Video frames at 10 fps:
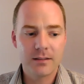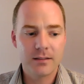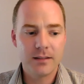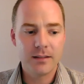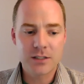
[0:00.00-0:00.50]

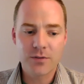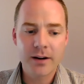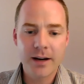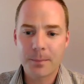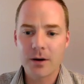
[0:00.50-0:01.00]
it's very
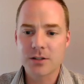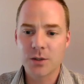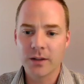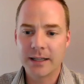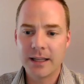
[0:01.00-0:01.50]
impersonal,
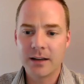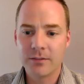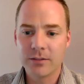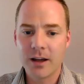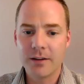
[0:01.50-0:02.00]
like the end of
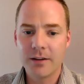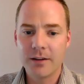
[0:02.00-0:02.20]
life.